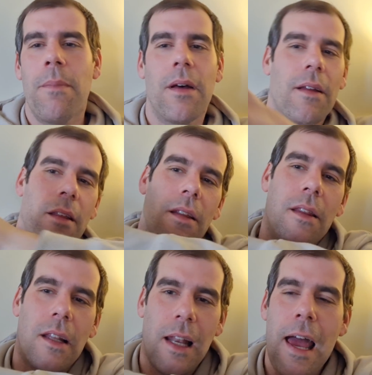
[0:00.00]
But
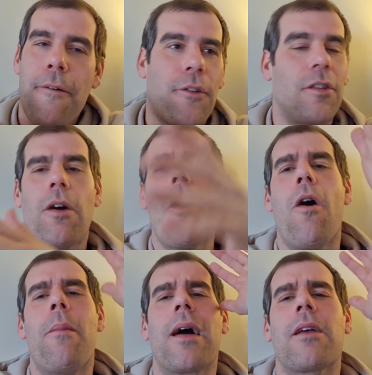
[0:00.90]
the left is like,
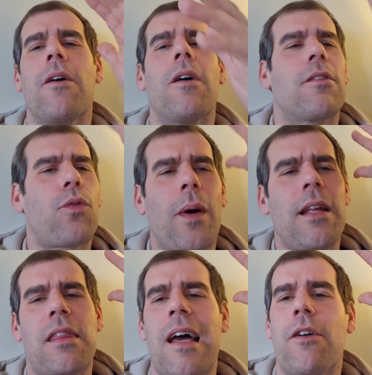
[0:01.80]
oh my God,
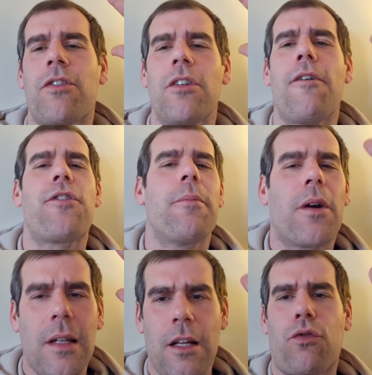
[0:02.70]
20,000 of them
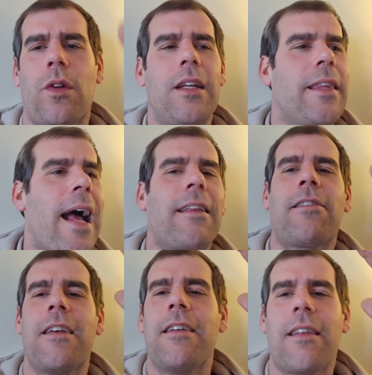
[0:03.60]
are literally
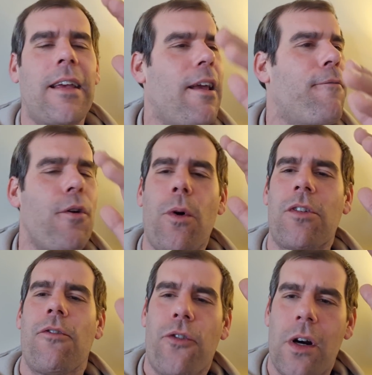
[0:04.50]
Nazis. Like, if it
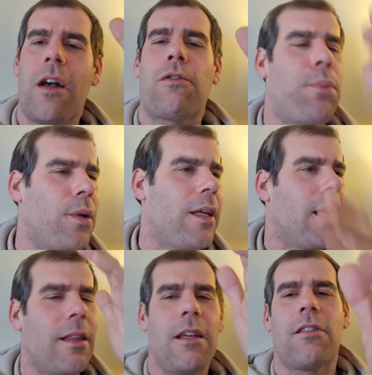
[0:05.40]
wasn't for us pulling
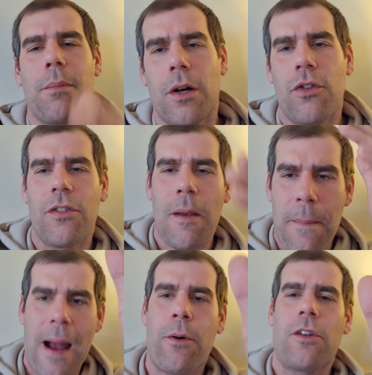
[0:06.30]
in these emergency
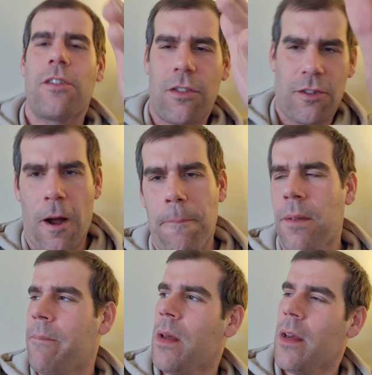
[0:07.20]
powers to stop
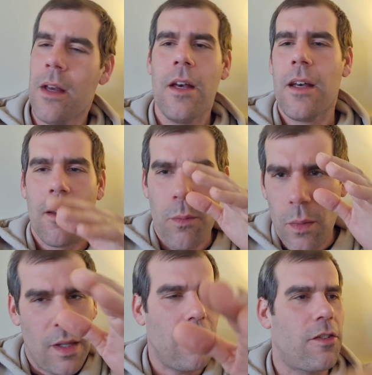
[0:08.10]
them,
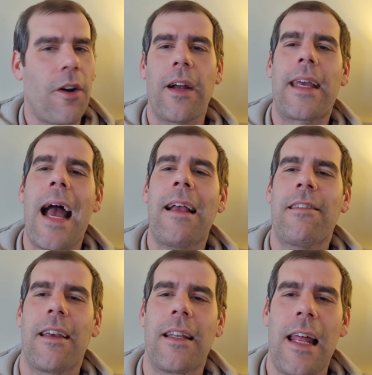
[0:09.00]
they'd start
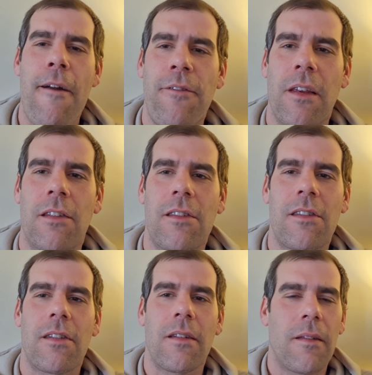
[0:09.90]
gassing
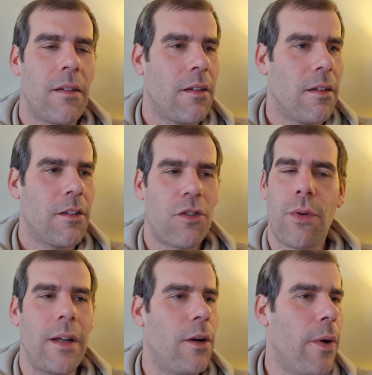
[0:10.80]
leftists
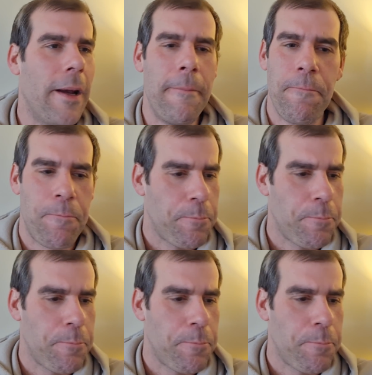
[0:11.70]
straight away.